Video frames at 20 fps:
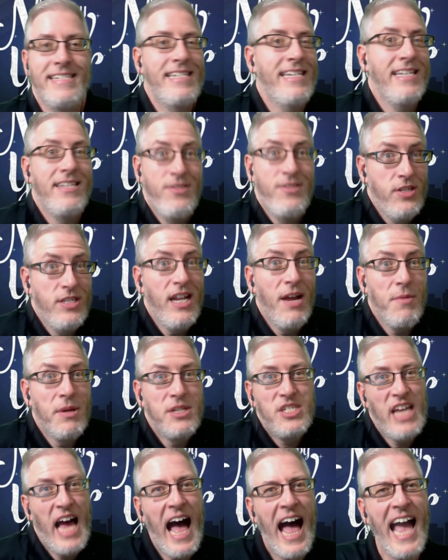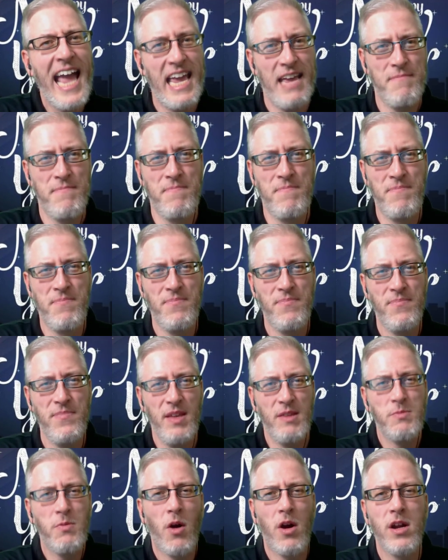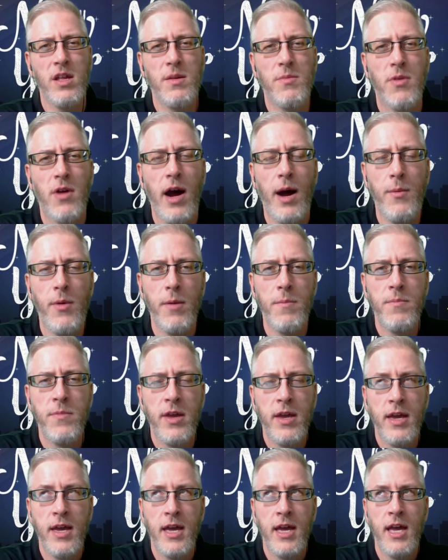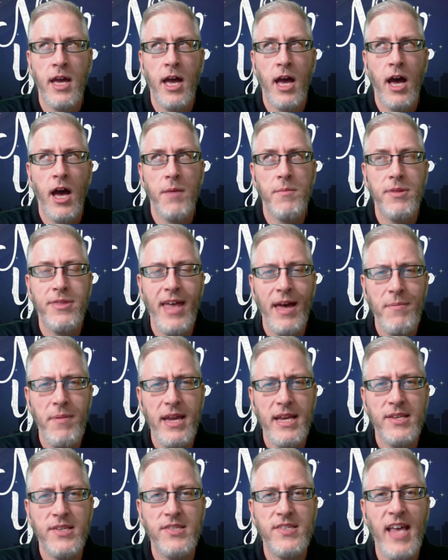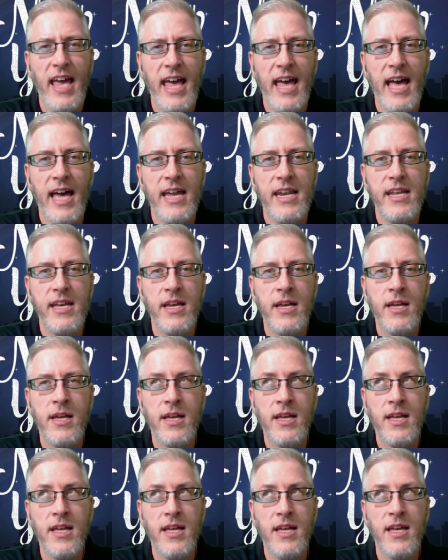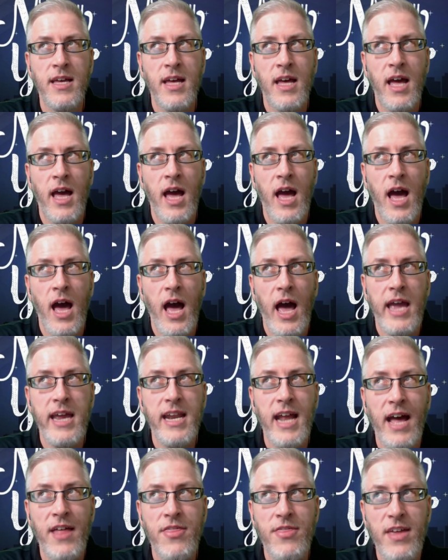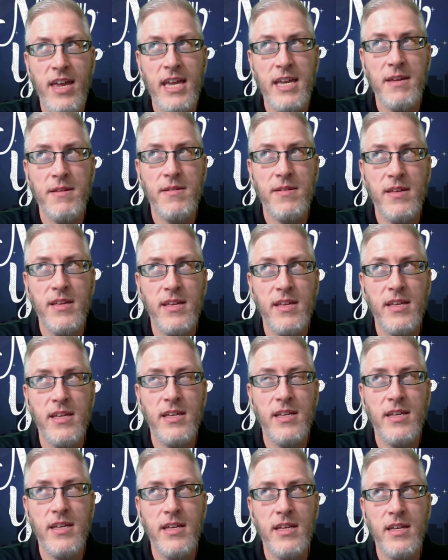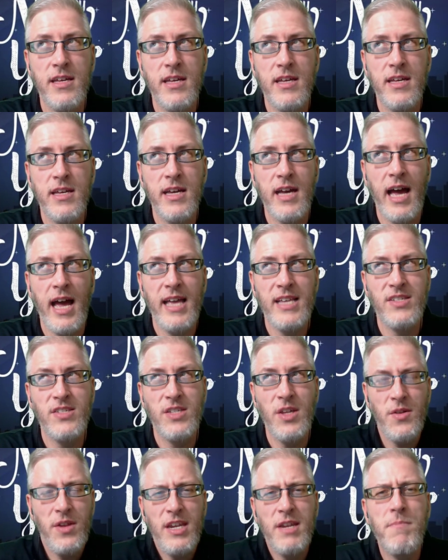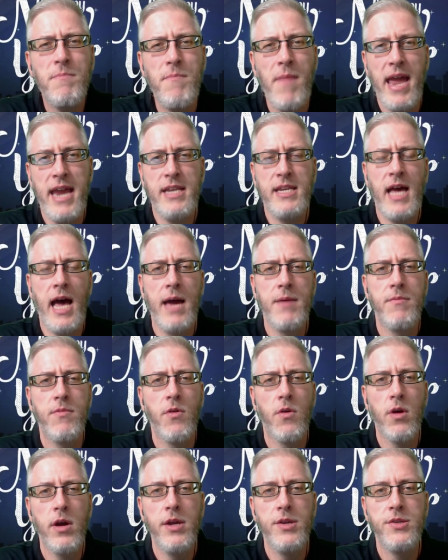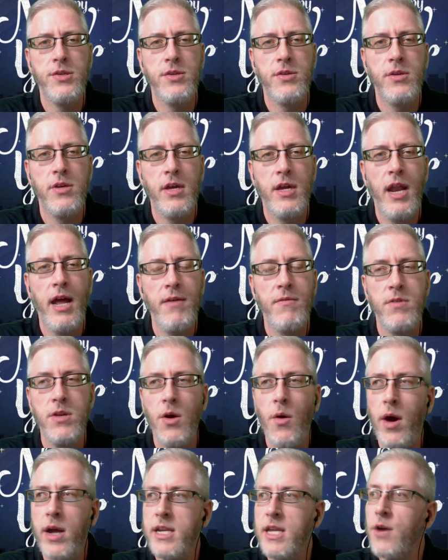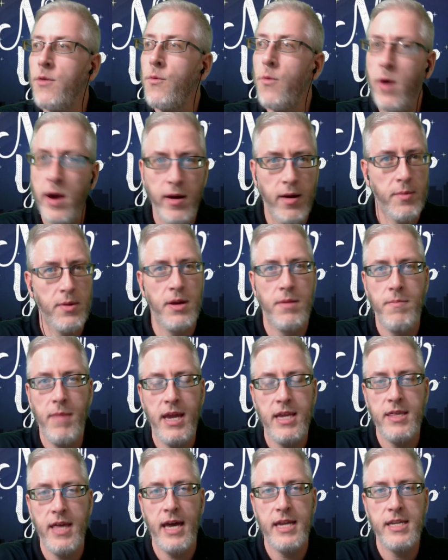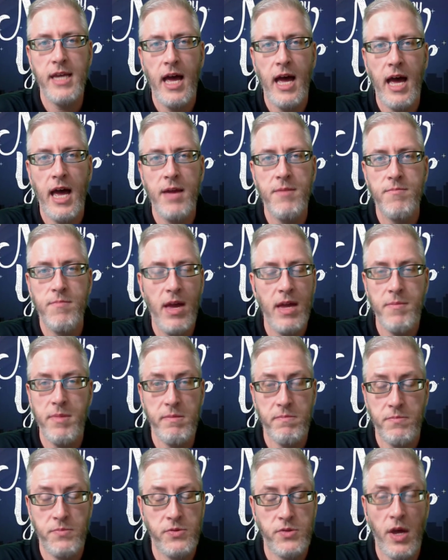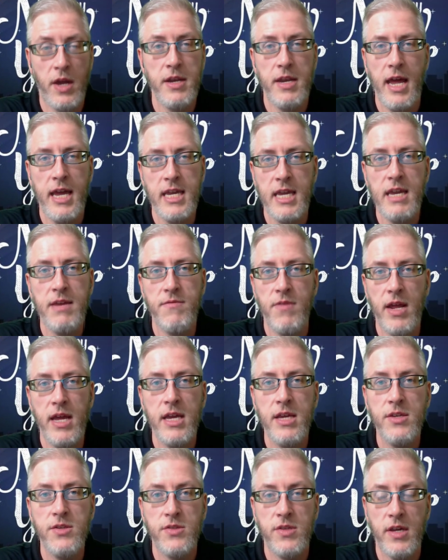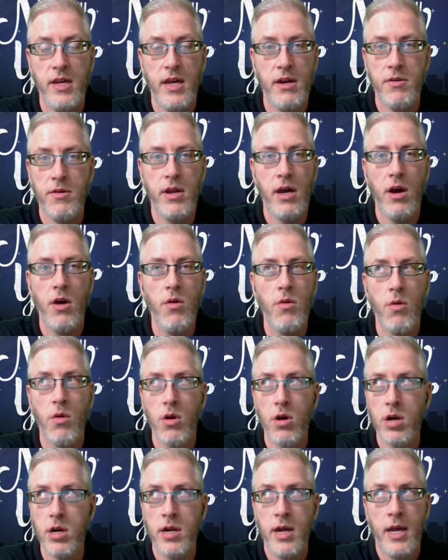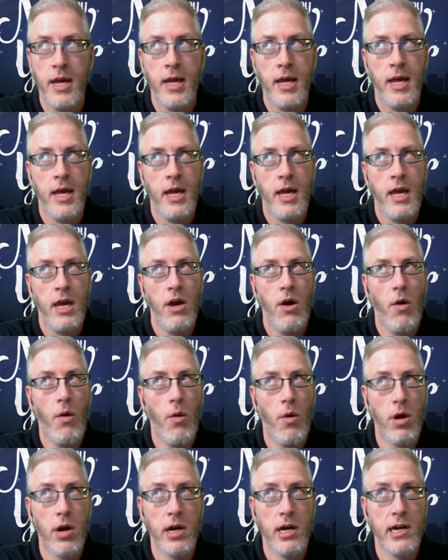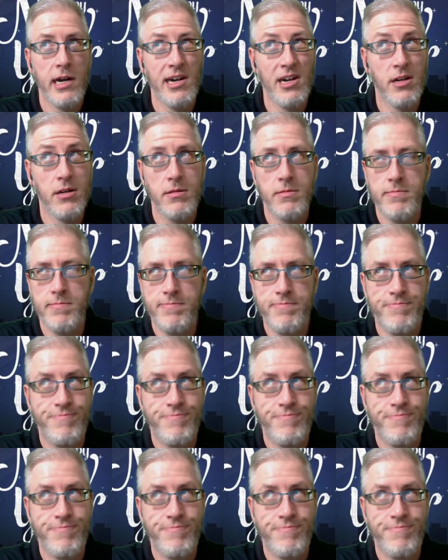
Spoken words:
there's just not much time is part of the problem. But that being said, I think I still need to make time for it. And I have no idea where I'm going to make that time. Maybe Sunday evenings, I don't know, or